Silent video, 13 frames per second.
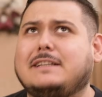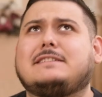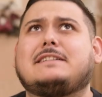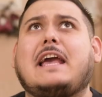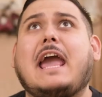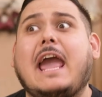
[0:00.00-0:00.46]

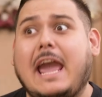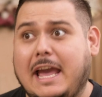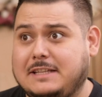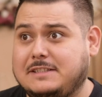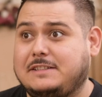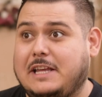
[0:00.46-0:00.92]
is
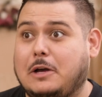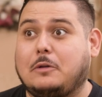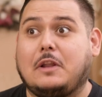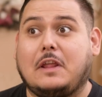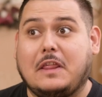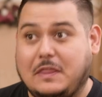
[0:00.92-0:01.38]
hands
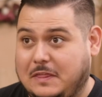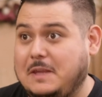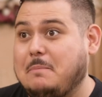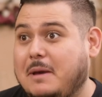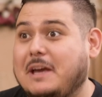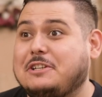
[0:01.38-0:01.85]
down
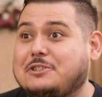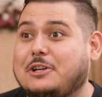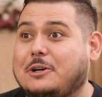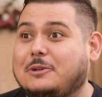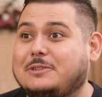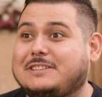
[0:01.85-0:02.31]
the best
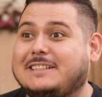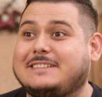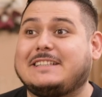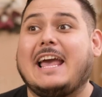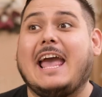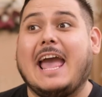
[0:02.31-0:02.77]
show
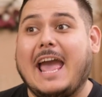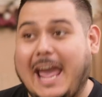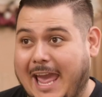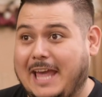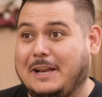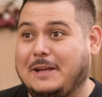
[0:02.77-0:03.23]
since
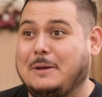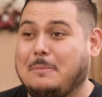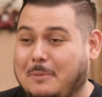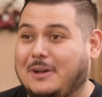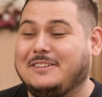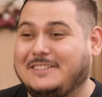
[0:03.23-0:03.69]
Hannah
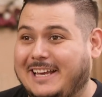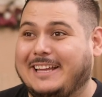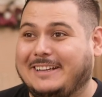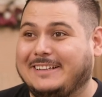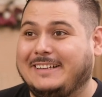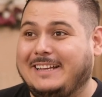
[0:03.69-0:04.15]

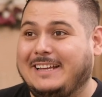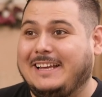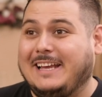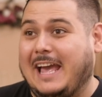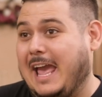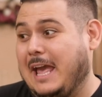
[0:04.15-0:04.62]
Montana.
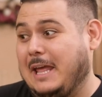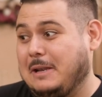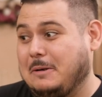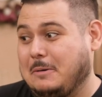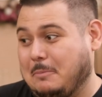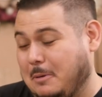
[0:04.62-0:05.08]
And
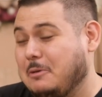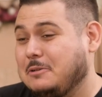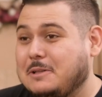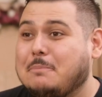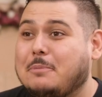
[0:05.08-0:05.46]
most